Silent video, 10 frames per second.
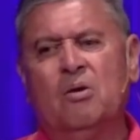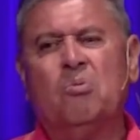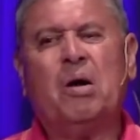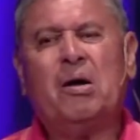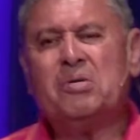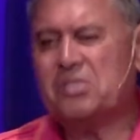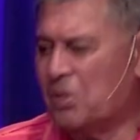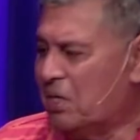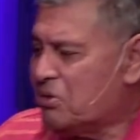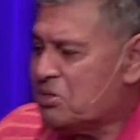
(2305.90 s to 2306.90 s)
Well, is there
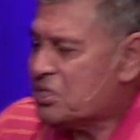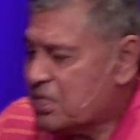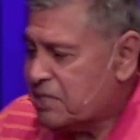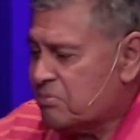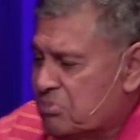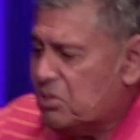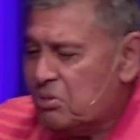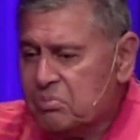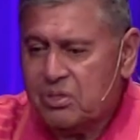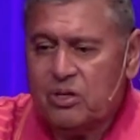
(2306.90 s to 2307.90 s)
a
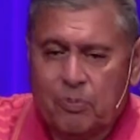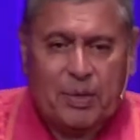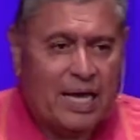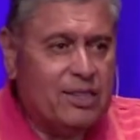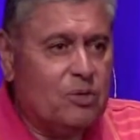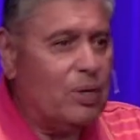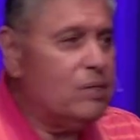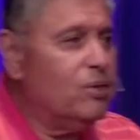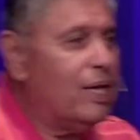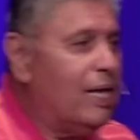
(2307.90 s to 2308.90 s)
little path
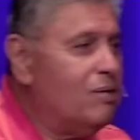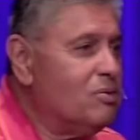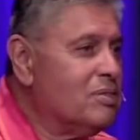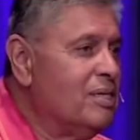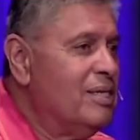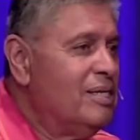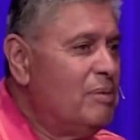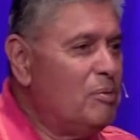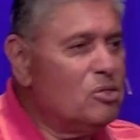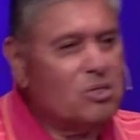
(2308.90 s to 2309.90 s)
around your house?
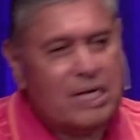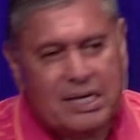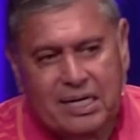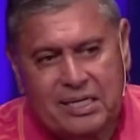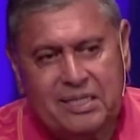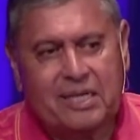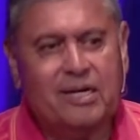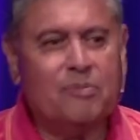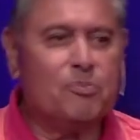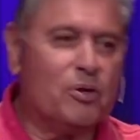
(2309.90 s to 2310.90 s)
Maybe you should kind of clean that
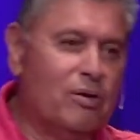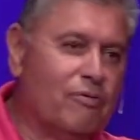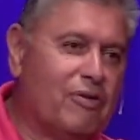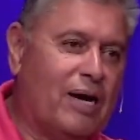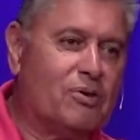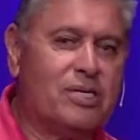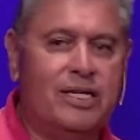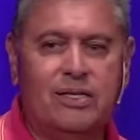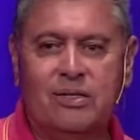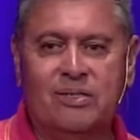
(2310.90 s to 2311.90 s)
up, put a little flowers on
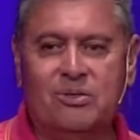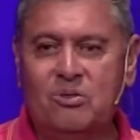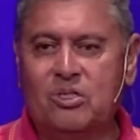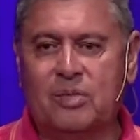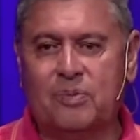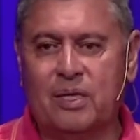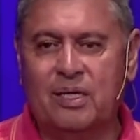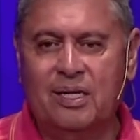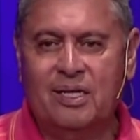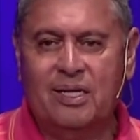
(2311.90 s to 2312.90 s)
it, do something.
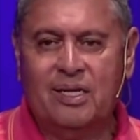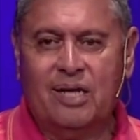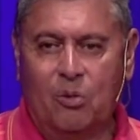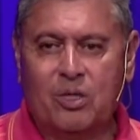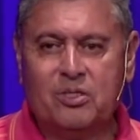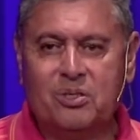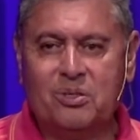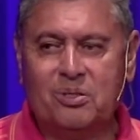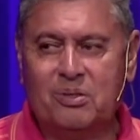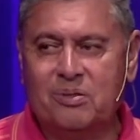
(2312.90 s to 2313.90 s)
God wants you
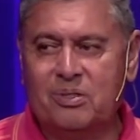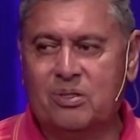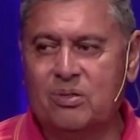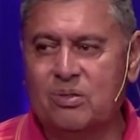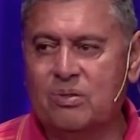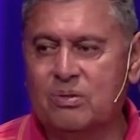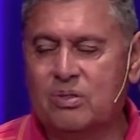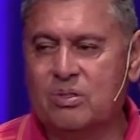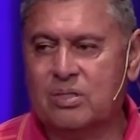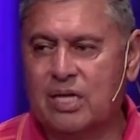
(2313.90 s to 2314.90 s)

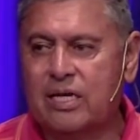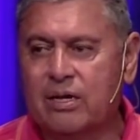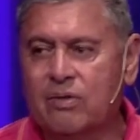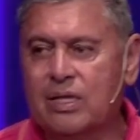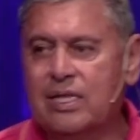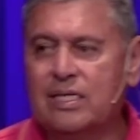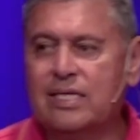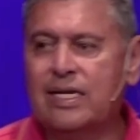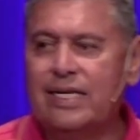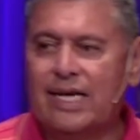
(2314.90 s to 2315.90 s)
to take care of the things
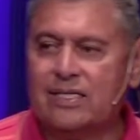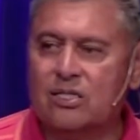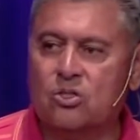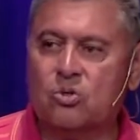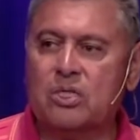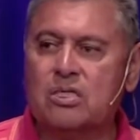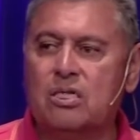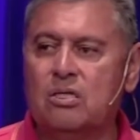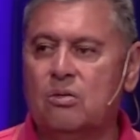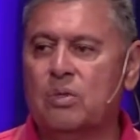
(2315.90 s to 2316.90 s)
that he has entrusted
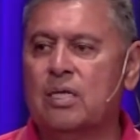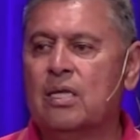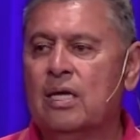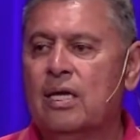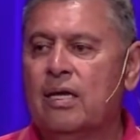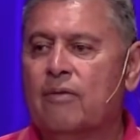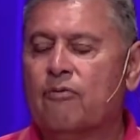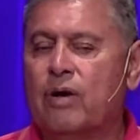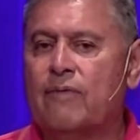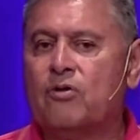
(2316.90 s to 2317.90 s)
you with,
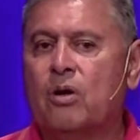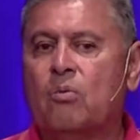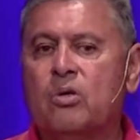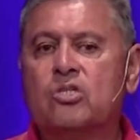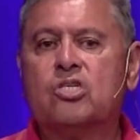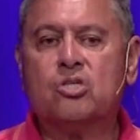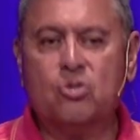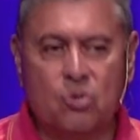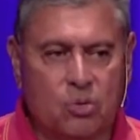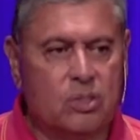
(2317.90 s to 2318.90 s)
for after all, we're
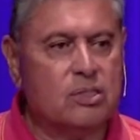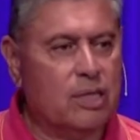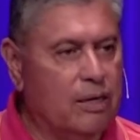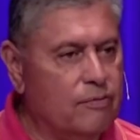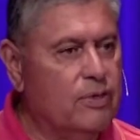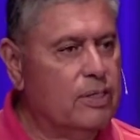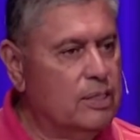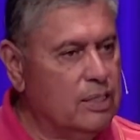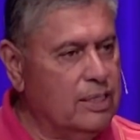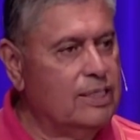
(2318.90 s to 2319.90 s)
stewards of
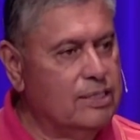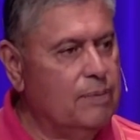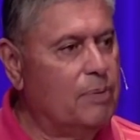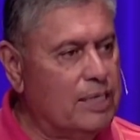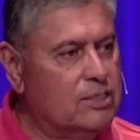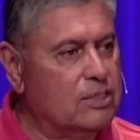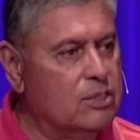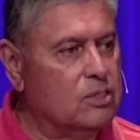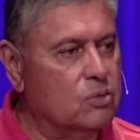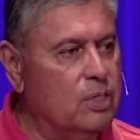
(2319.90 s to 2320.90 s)
the things he blesses
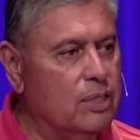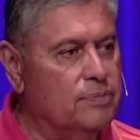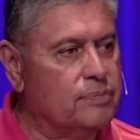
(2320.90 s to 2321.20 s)
us with.